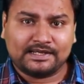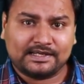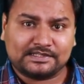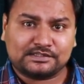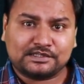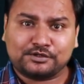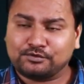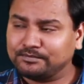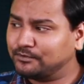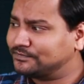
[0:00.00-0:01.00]
is to
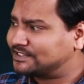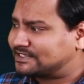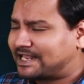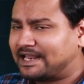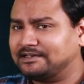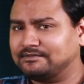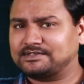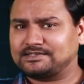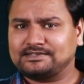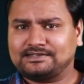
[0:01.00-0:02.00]
remove this tan
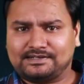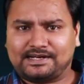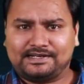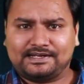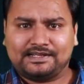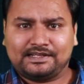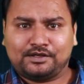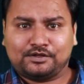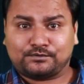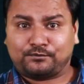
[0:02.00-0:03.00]
inverse, right?
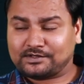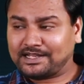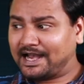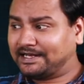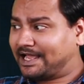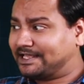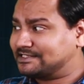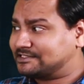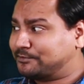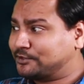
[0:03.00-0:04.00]
So for that, I can
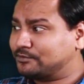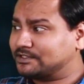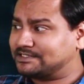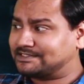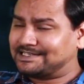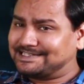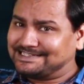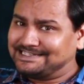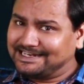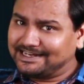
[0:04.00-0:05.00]
substitute this
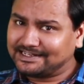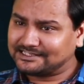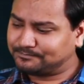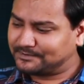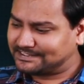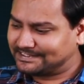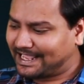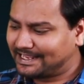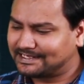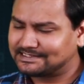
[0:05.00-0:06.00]
secant x plus
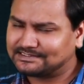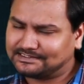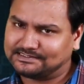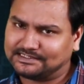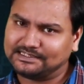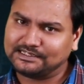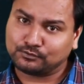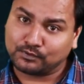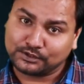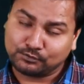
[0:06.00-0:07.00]
tan x is
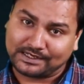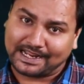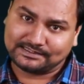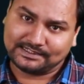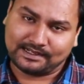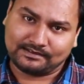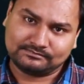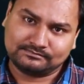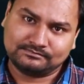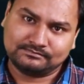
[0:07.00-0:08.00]
equal to tan theta,
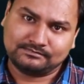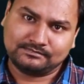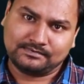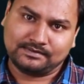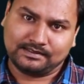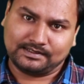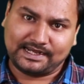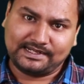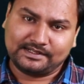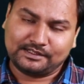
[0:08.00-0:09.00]

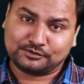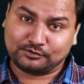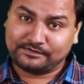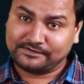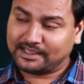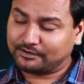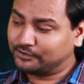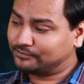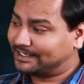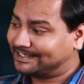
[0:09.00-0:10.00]
right? So that we are
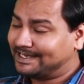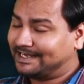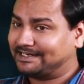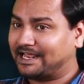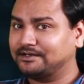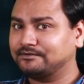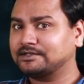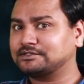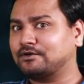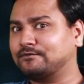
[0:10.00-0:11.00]
going to get tan
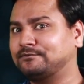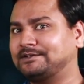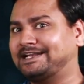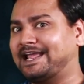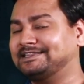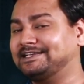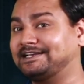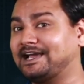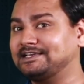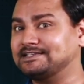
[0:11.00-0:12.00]
inverse of tan
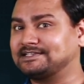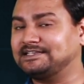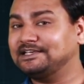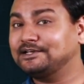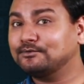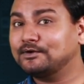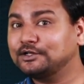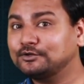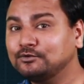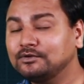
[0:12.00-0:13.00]
theta is equal
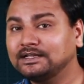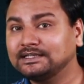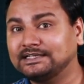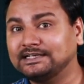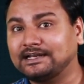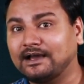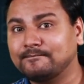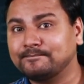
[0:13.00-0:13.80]
to theta.